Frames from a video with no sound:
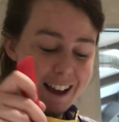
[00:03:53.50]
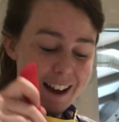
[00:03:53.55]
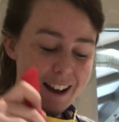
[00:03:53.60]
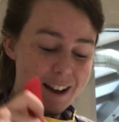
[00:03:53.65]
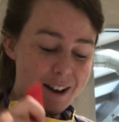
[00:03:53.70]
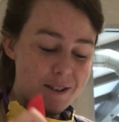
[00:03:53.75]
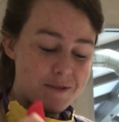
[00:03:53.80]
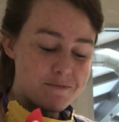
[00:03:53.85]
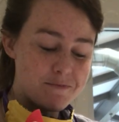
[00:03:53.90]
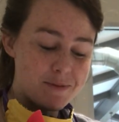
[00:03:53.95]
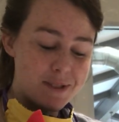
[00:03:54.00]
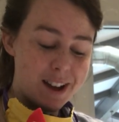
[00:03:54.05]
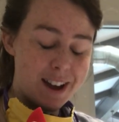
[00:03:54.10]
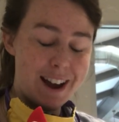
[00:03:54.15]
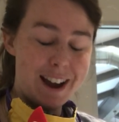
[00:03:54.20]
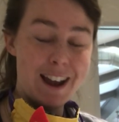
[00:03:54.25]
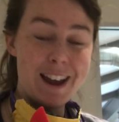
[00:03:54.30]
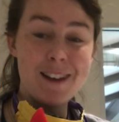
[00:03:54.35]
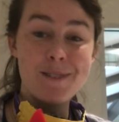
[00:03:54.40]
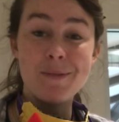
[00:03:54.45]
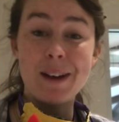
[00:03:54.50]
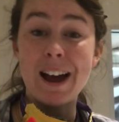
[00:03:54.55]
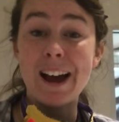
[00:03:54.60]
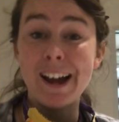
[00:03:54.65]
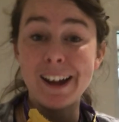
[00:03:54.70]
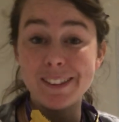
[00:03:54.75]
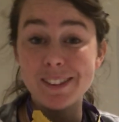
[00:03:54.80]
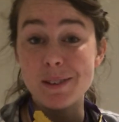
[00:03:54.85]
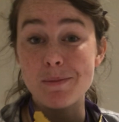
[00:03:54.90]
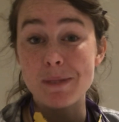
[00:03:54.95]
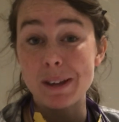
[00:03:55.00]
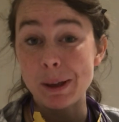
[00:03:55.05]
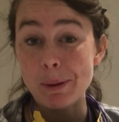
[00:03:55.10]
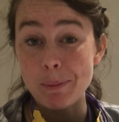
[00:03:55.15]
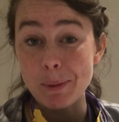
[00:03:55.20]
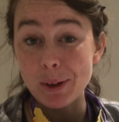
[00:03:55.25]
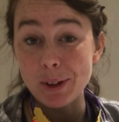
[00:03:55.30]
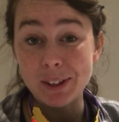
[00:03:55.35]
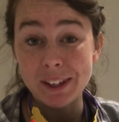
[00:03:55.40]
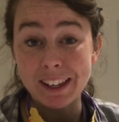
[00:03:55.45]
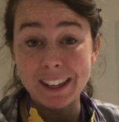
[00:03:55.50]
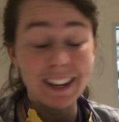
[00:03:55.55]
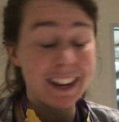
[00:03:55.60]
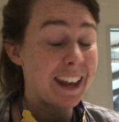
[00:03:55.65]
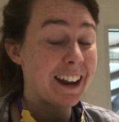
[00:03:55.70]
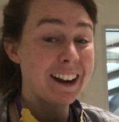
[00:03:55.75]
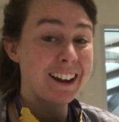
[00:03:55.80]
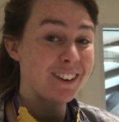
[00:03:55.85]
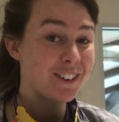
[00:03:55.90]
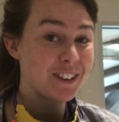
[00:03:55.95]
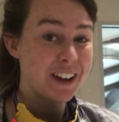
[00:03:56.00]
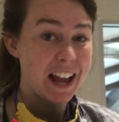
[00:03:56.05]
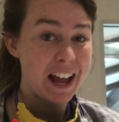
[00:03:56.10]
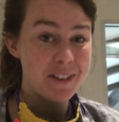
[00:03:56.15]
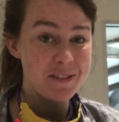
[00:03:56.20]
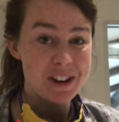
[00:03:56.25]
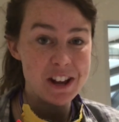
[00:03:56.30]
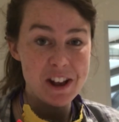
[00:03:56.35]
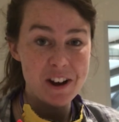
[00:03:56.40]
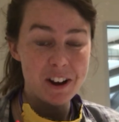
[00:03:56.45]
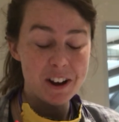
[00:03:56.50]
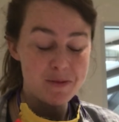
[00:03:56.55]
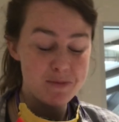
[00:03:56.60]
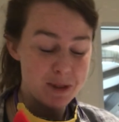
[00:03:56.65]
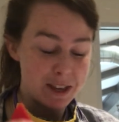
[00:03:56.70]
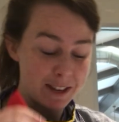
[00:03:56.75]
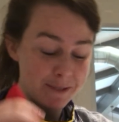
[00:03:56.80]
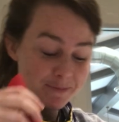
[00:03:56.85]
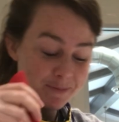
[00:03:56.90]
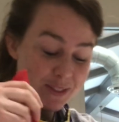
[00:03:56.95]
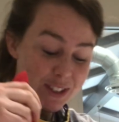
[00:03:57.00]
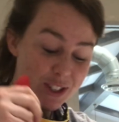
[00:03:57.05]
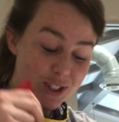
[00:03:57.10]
But I am at the big building and I don't have any on me.